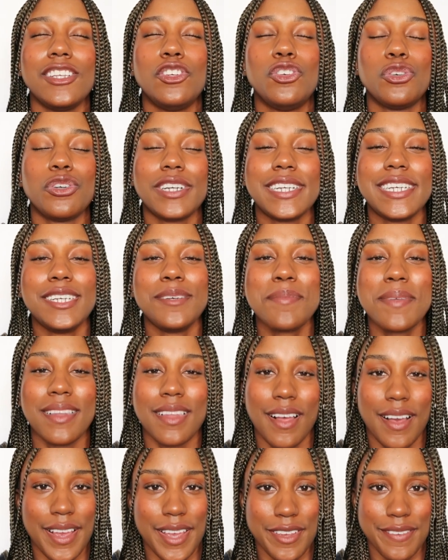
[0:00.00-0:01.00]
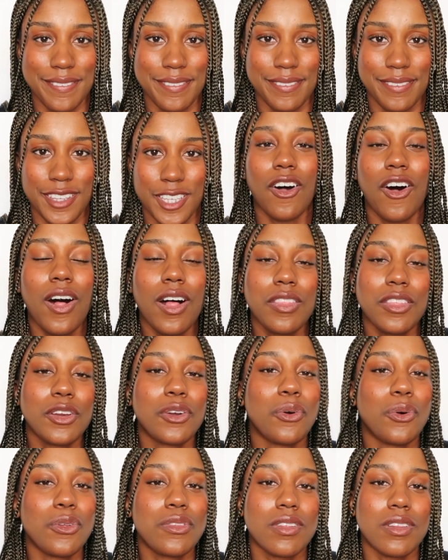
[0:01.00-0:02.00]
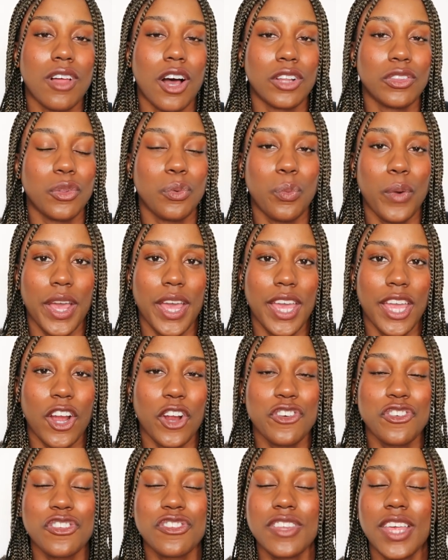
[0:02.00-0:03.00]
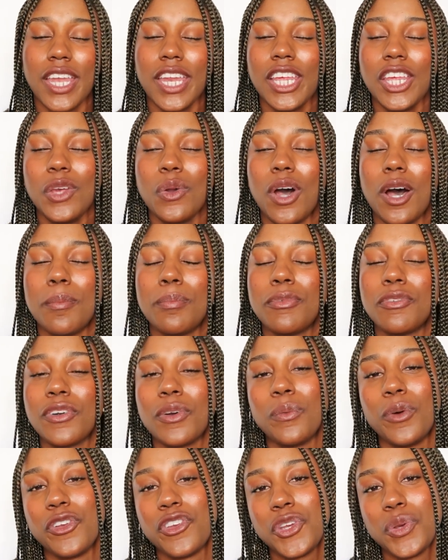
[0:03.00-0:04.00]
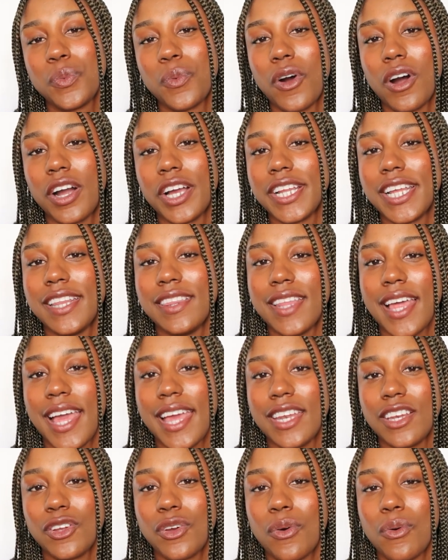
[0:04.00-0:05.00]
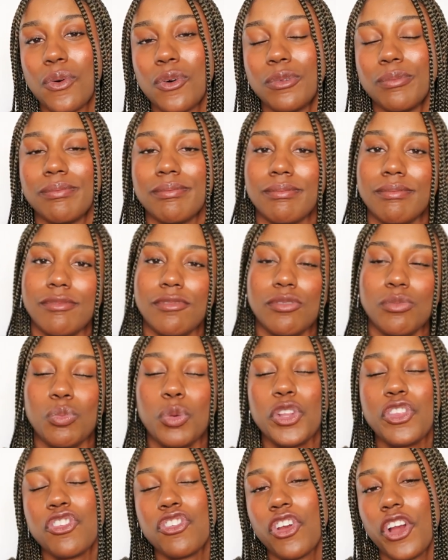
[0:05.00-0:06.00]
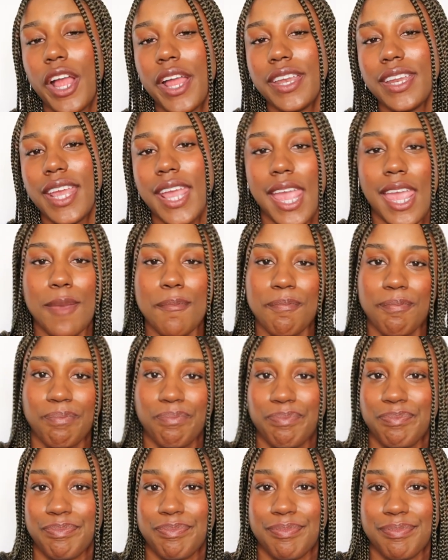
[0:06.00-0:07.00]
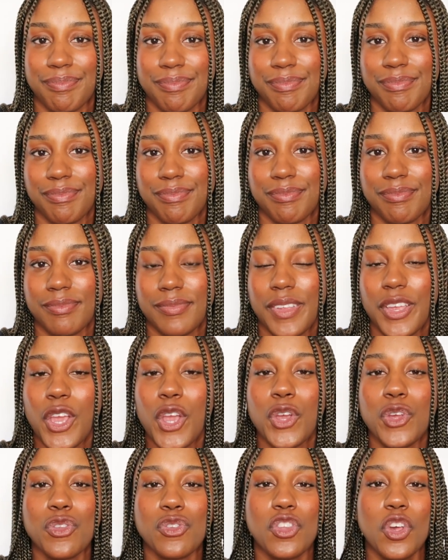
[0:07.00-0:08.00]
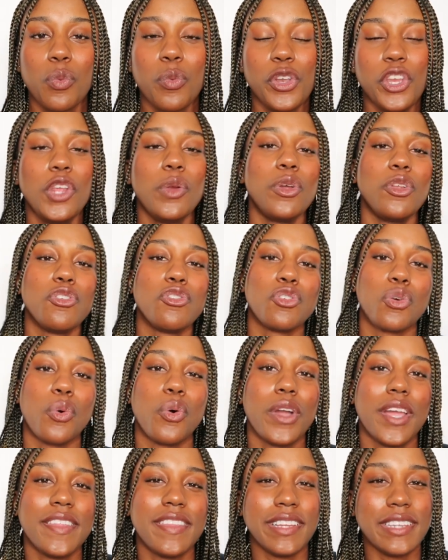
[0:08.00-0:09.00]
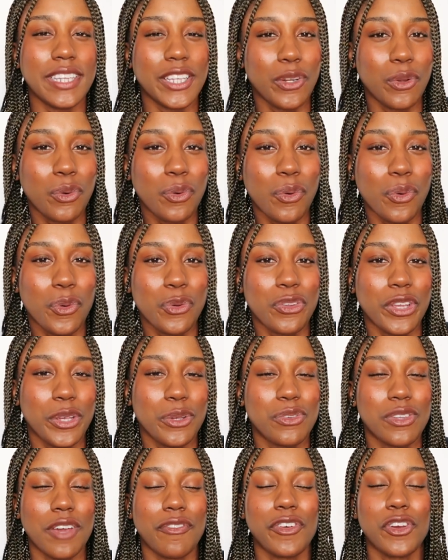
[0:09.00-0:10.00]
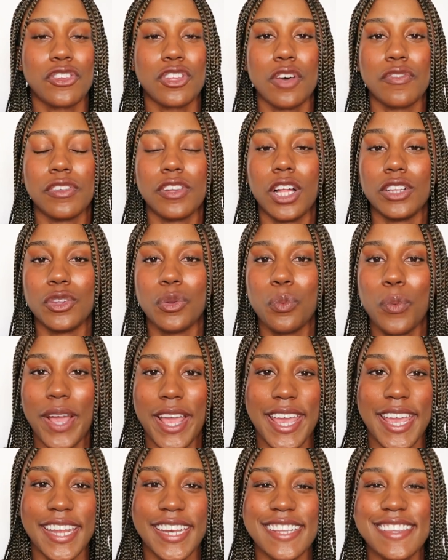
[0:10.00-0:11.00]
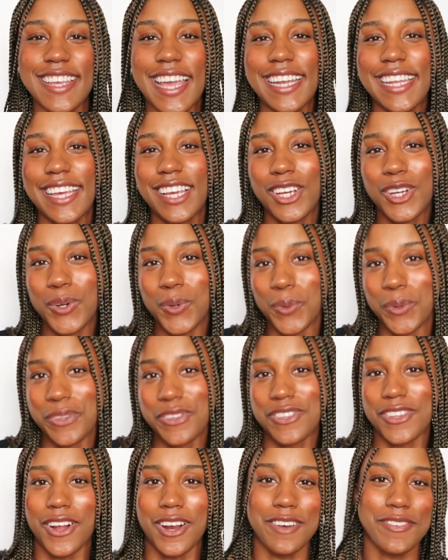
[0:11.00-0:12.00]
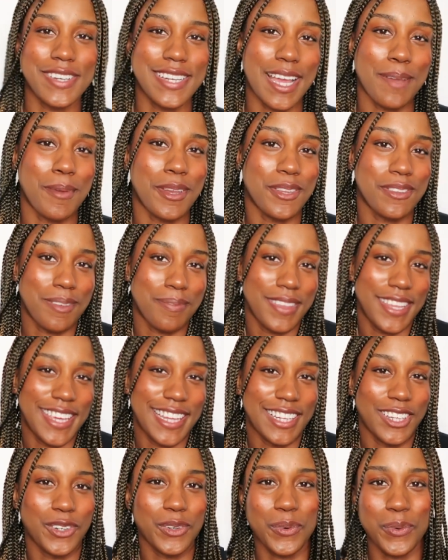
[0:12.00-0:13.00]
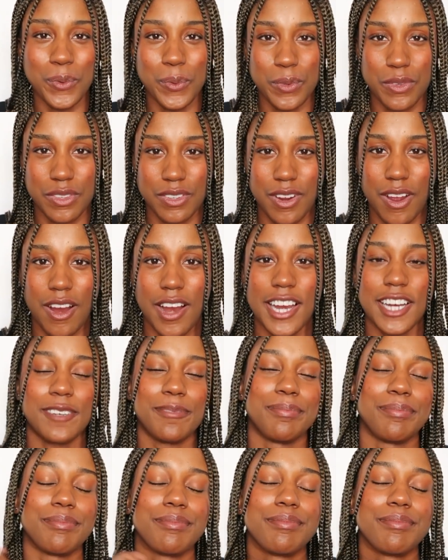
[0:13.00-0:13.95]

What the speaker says: dream life, all the goals along the way are just setting you up for what you want in the end goal. What's your end game? So when you enjoy the little goals that you set for yourself along the way, and it's kind of like a gold star, every time you do something you get a little gold star,